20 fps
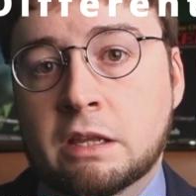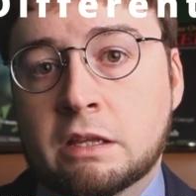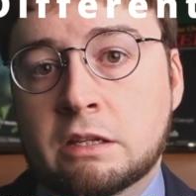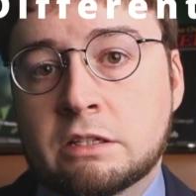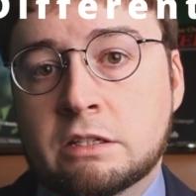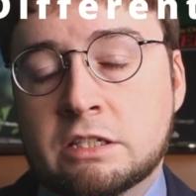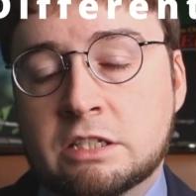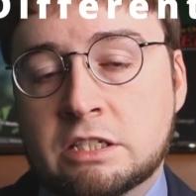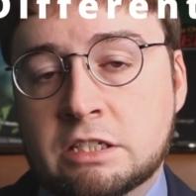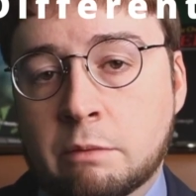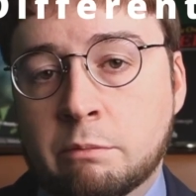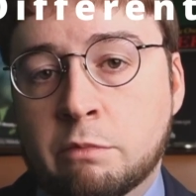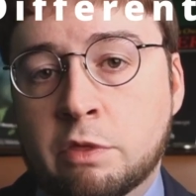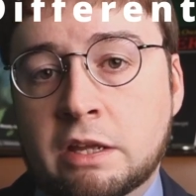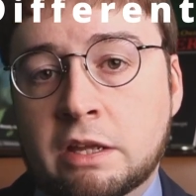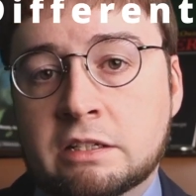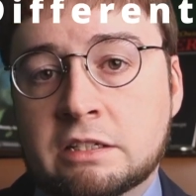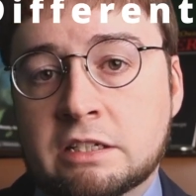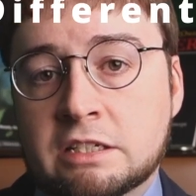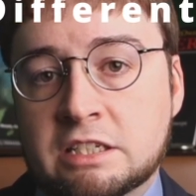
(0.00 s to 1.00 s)

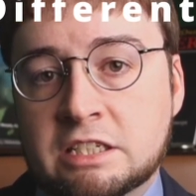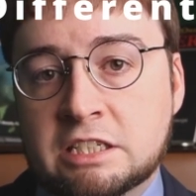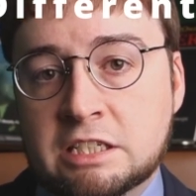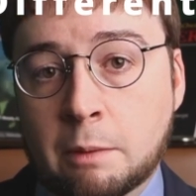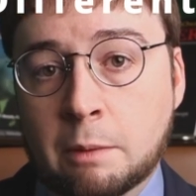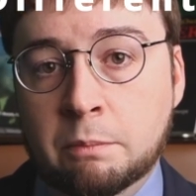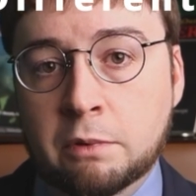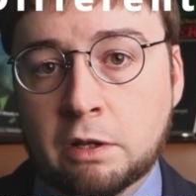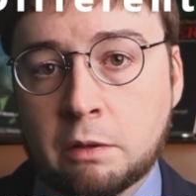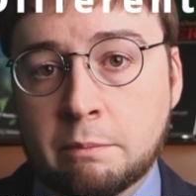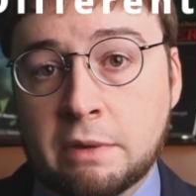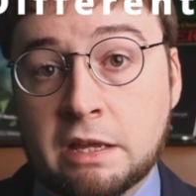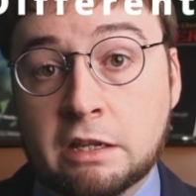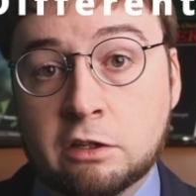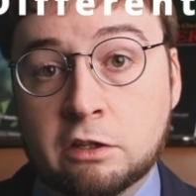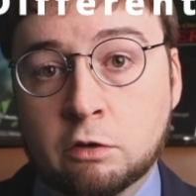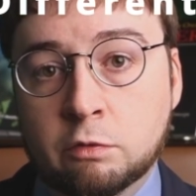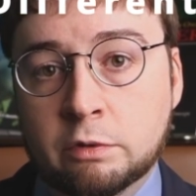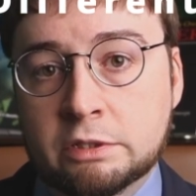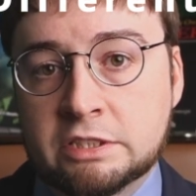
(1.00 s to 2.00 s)
something to supplement
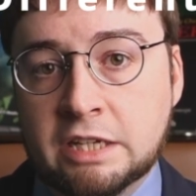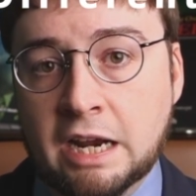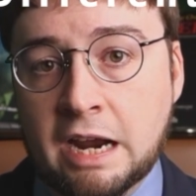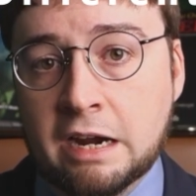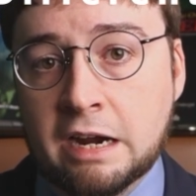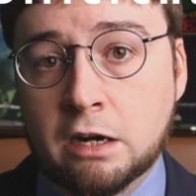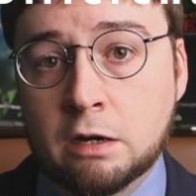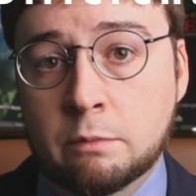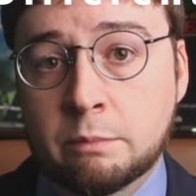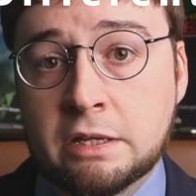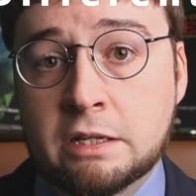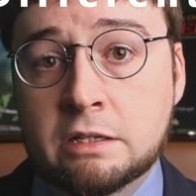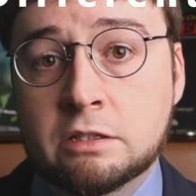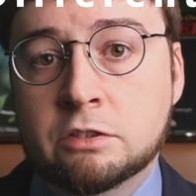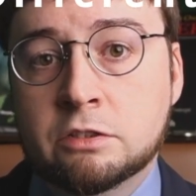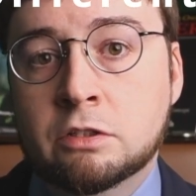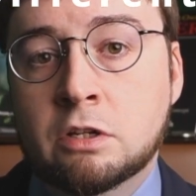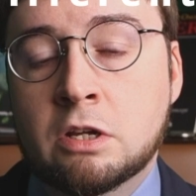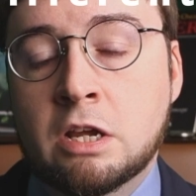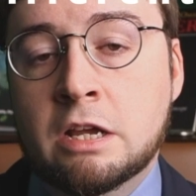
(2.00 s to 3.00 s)
your
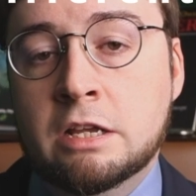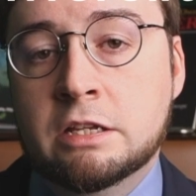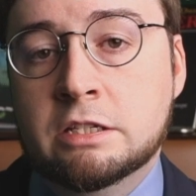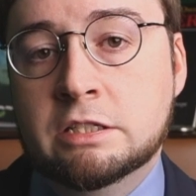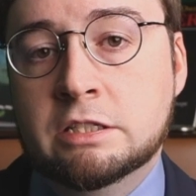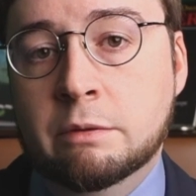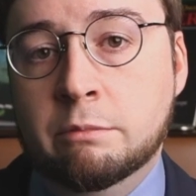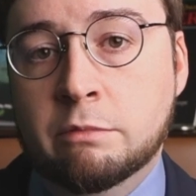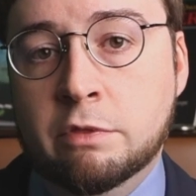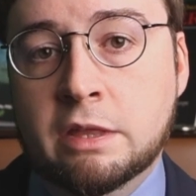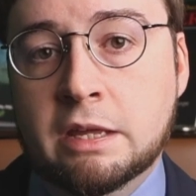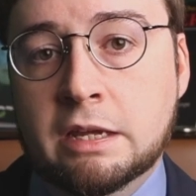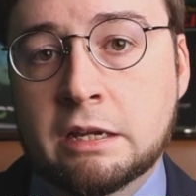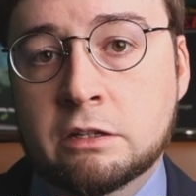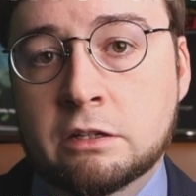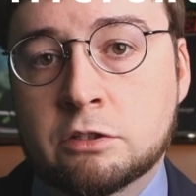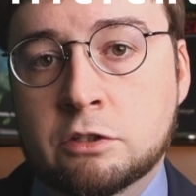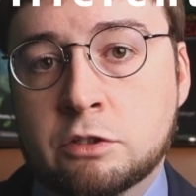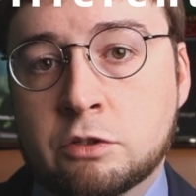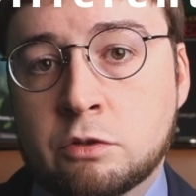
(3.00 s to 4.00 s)
retirement,
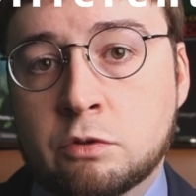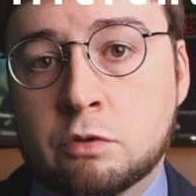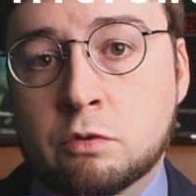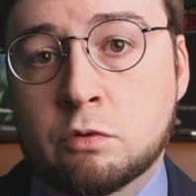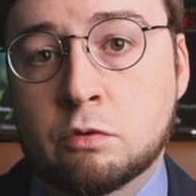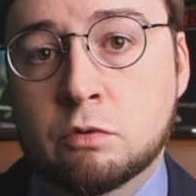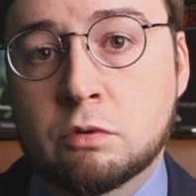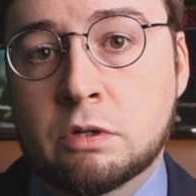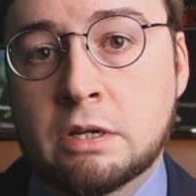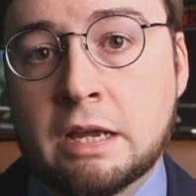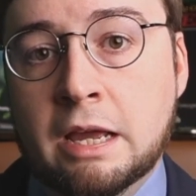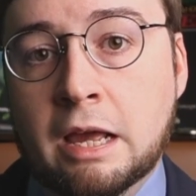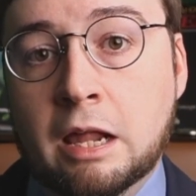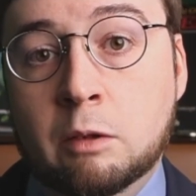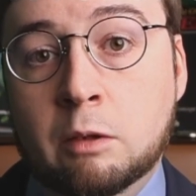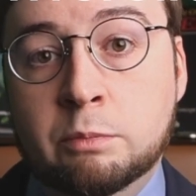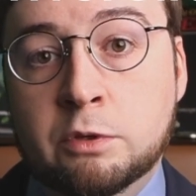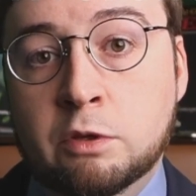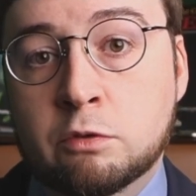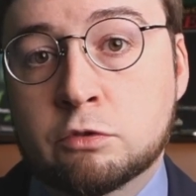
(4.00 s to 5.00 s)
something to
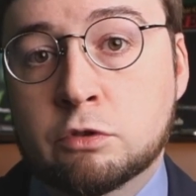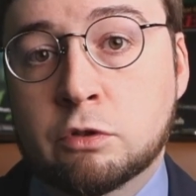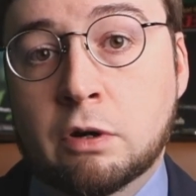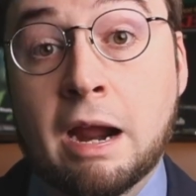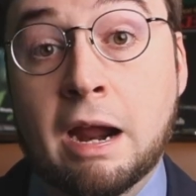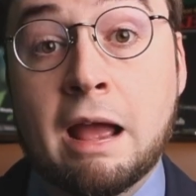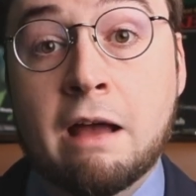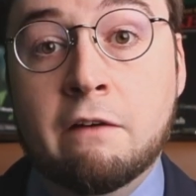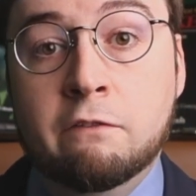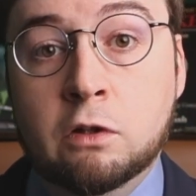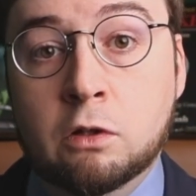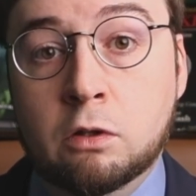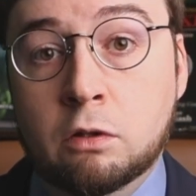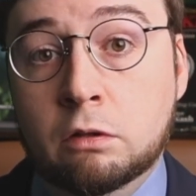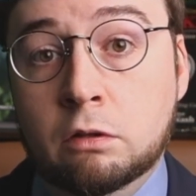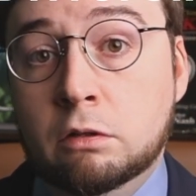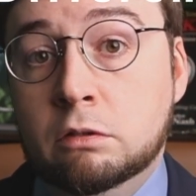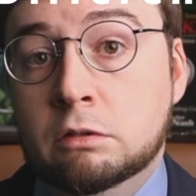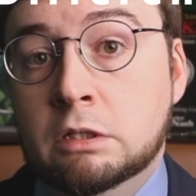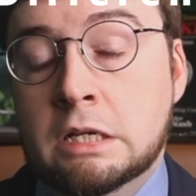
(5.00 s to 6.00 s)
help you
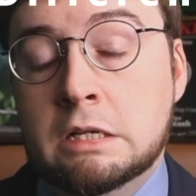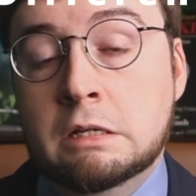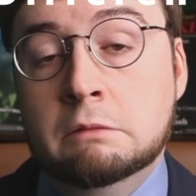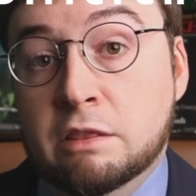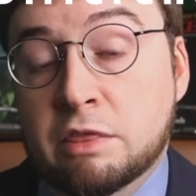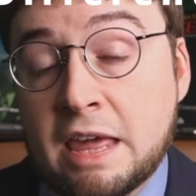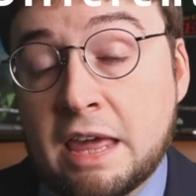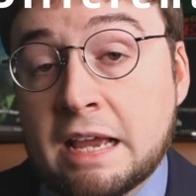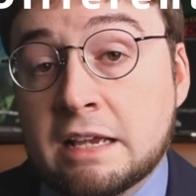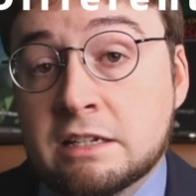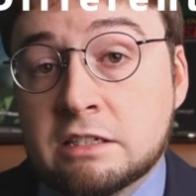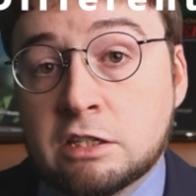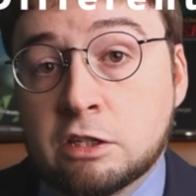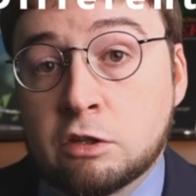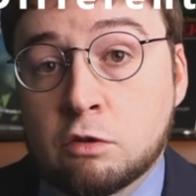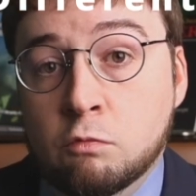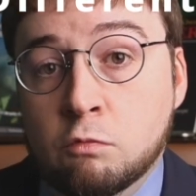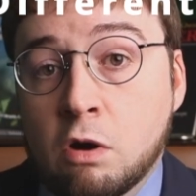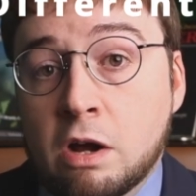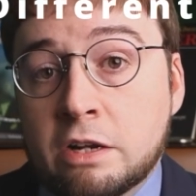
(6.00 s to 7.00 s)
travel, things that
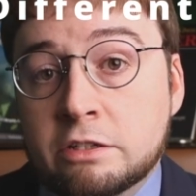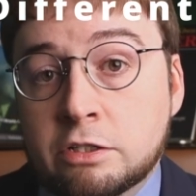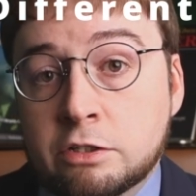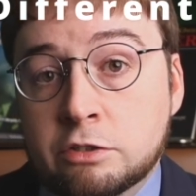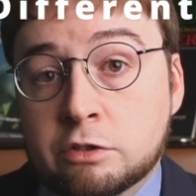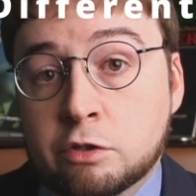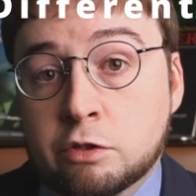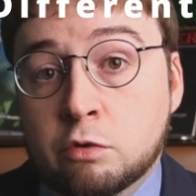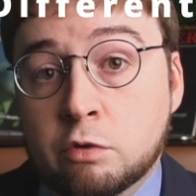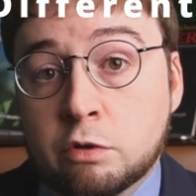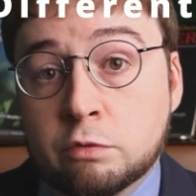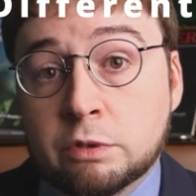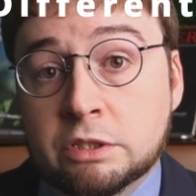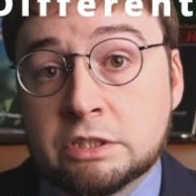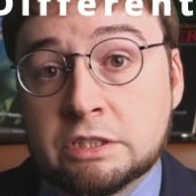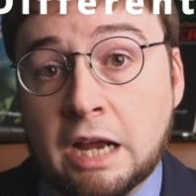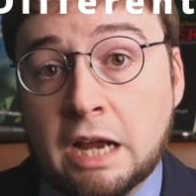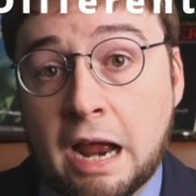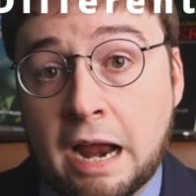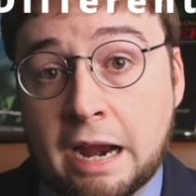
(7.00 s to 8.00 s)
you want to do in
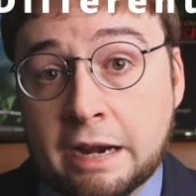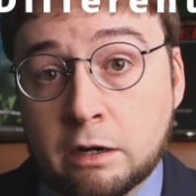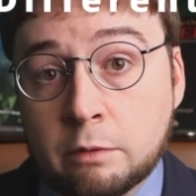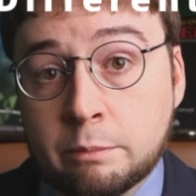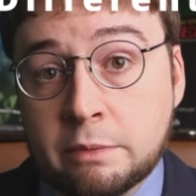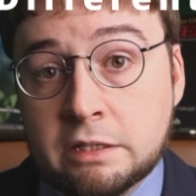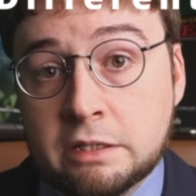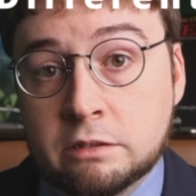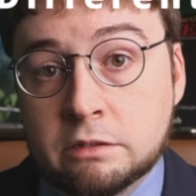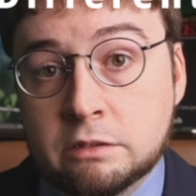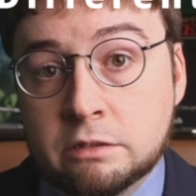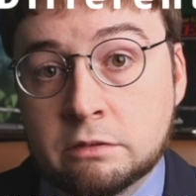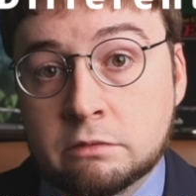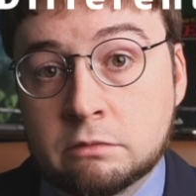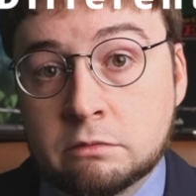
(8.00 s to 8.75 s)
retirement